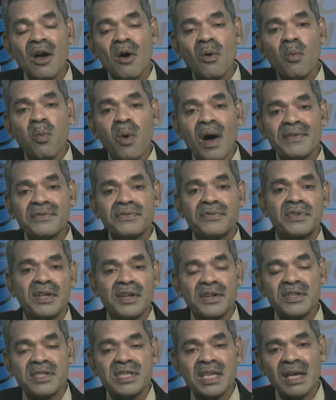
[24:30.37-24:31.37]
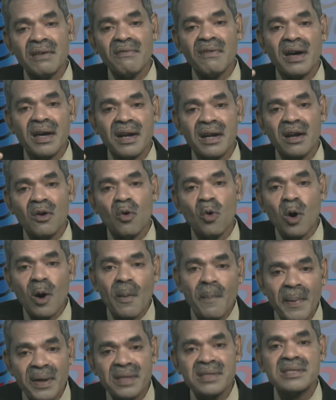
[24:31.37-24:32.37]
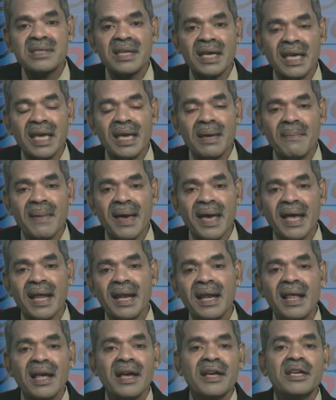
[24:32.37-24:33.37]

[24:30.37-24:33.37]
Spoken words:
once the receiver opens the email,